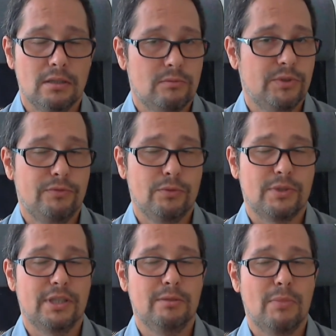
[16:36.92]
if you
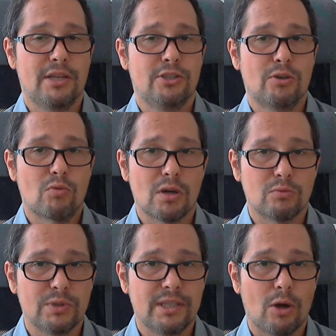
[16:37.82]
can imagine a
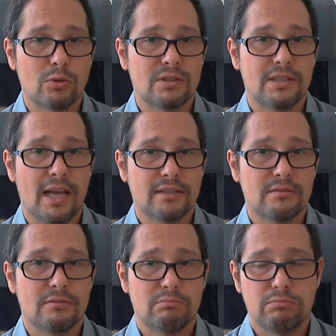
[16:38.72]
world without that,
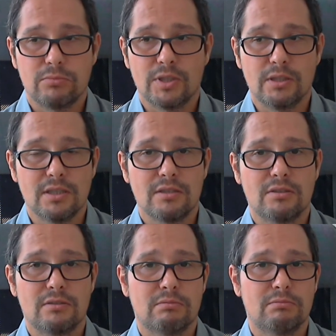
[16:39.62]
at least
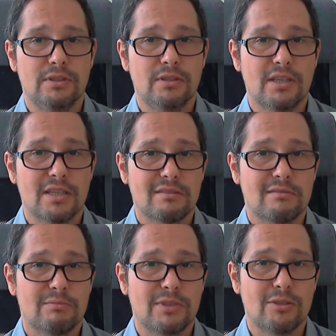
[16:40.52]
in the next
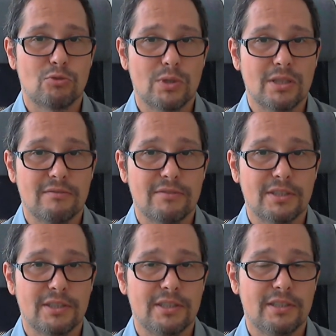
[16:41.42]
10, 20,
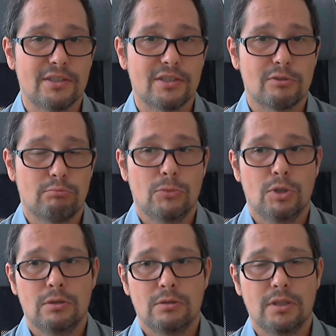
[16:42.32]
30 years,
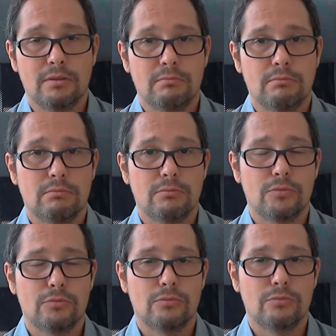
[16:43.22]
then
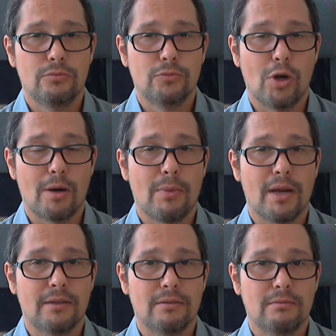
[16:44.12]
you are
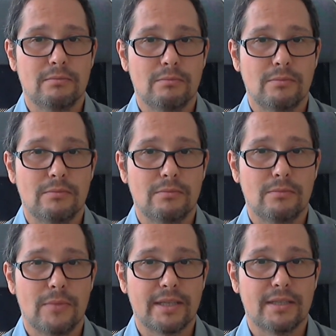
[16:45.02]
my
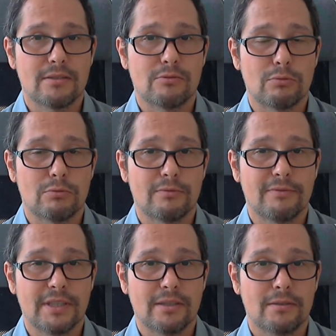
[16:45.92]
my guest to, to
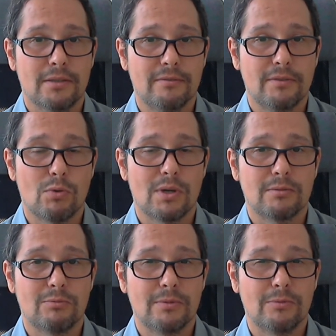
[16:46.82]
think of a
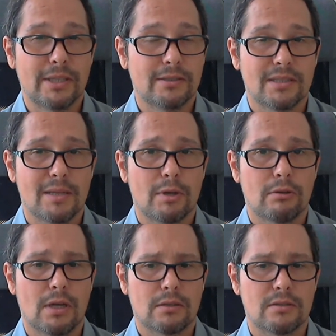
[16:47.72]
world where the
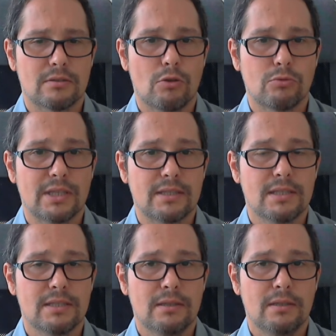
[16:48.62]
semiconductors don't exist.